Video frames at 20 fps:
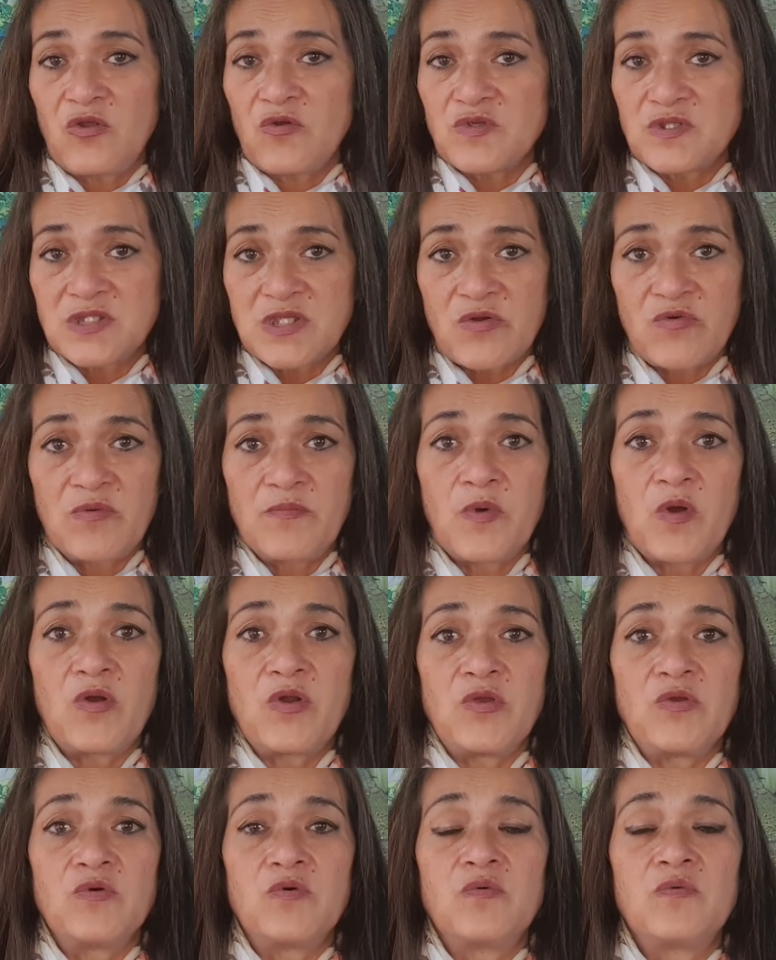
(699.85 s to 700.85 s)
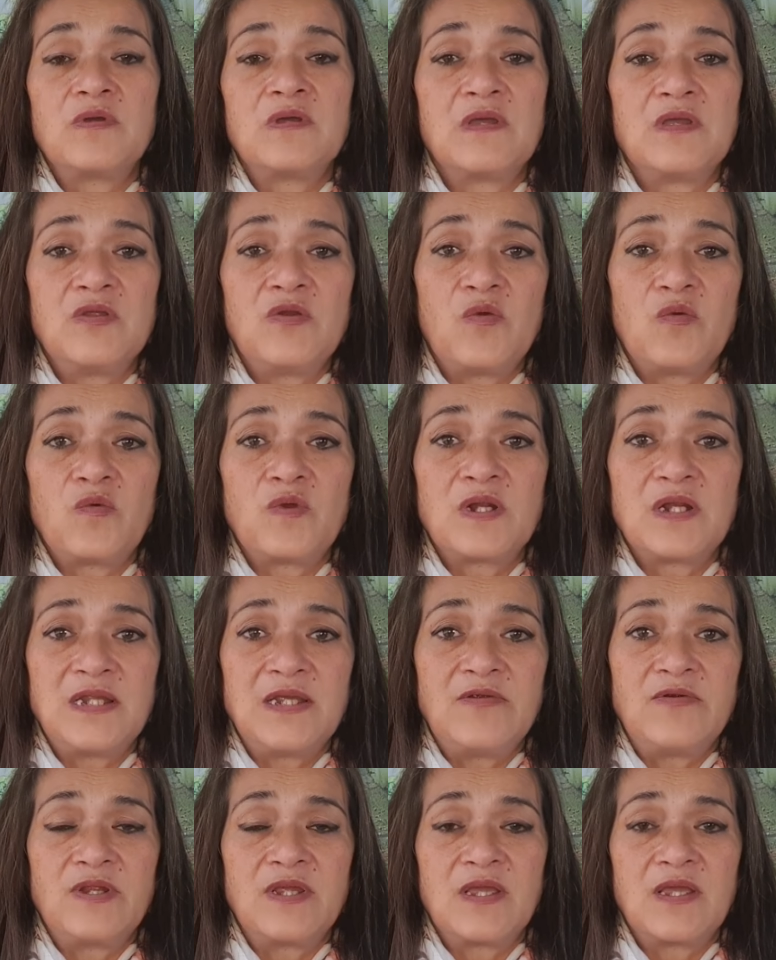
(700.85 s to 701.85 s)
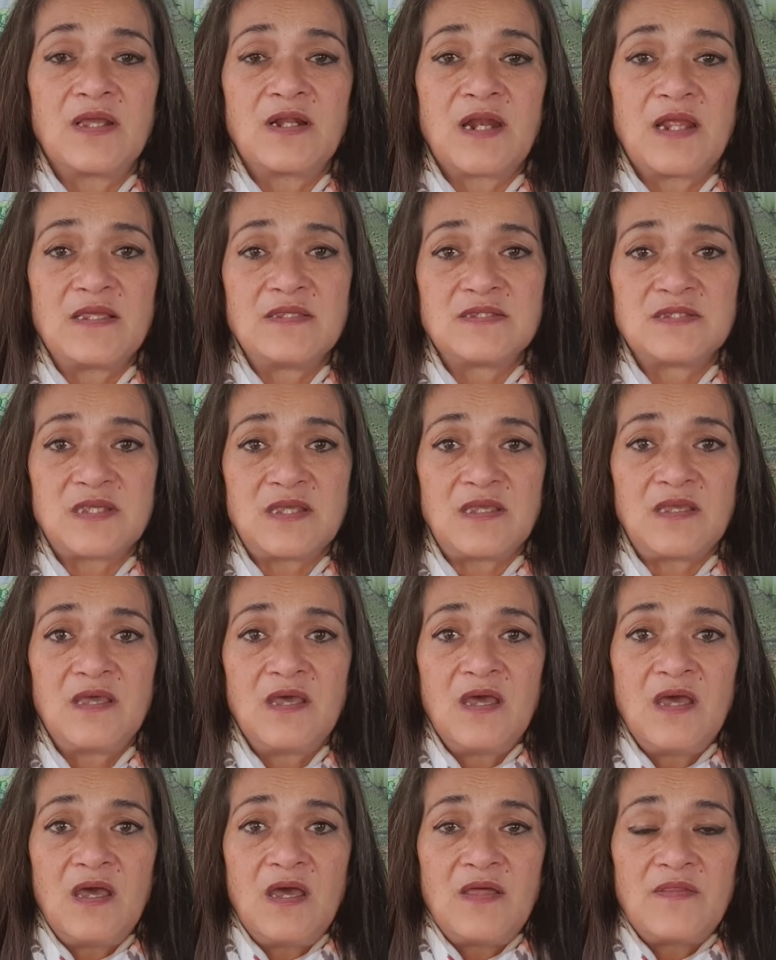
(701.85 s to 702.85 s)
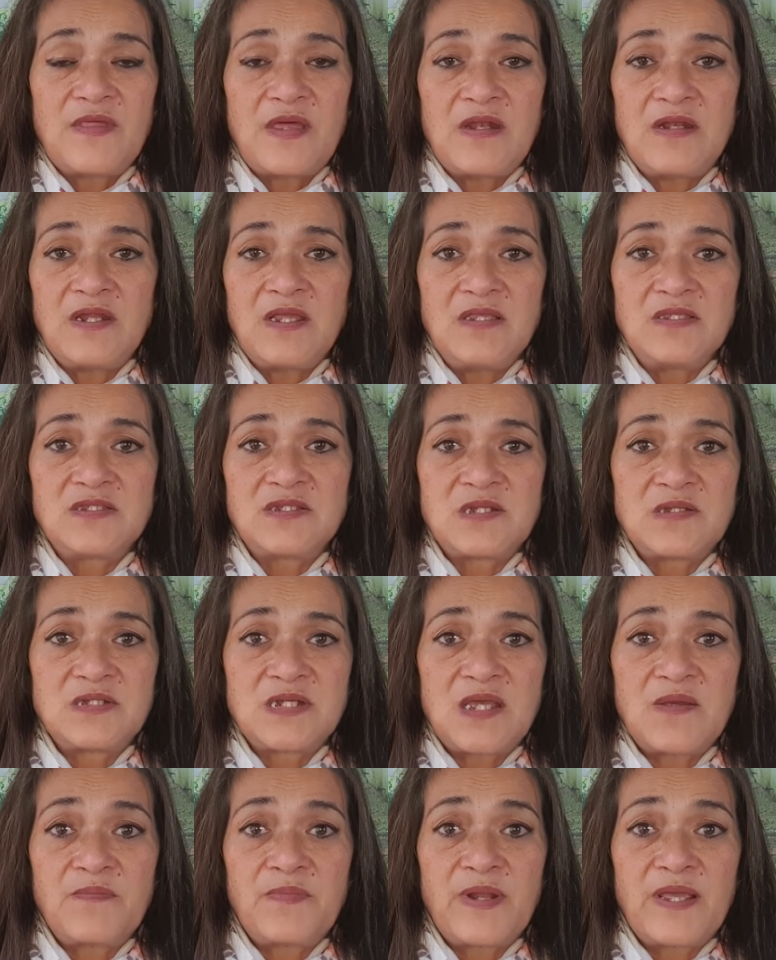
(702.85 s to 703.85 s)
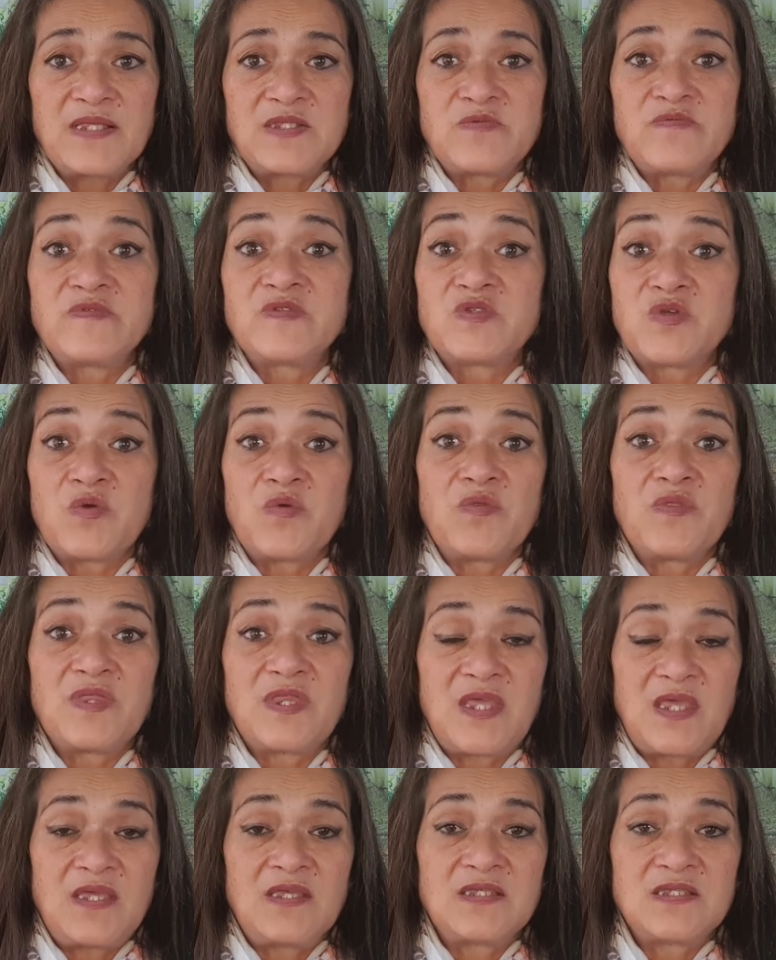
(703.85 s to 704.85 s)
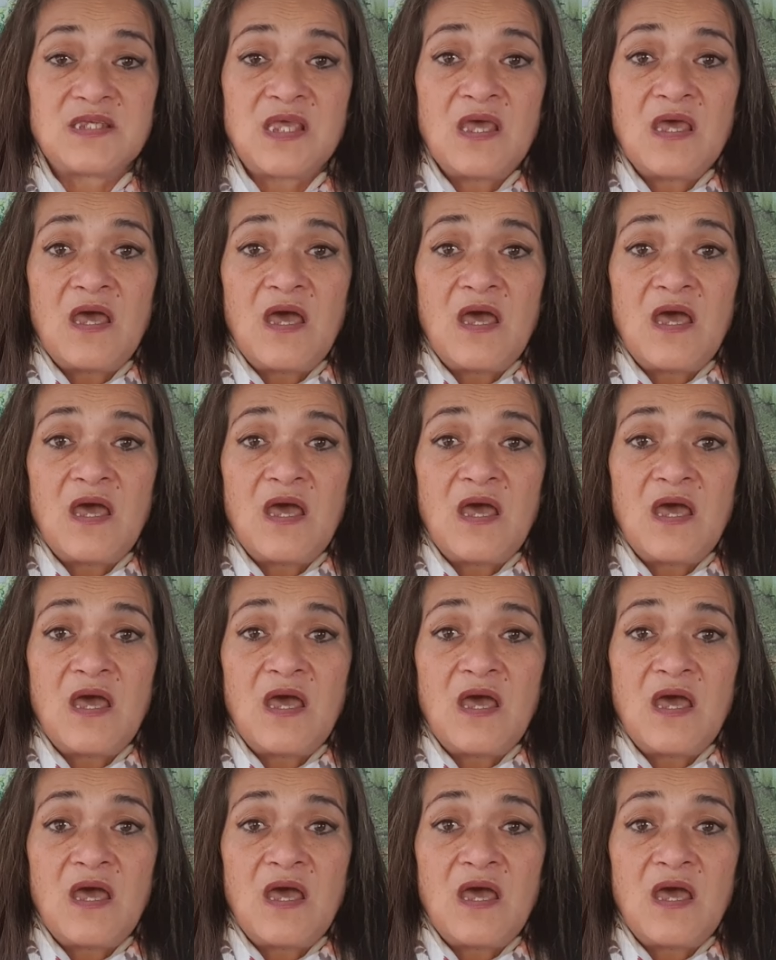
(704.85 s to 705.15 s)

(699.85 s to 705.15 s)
ceremonial, clearing and cleansing that needs to take place with certain things.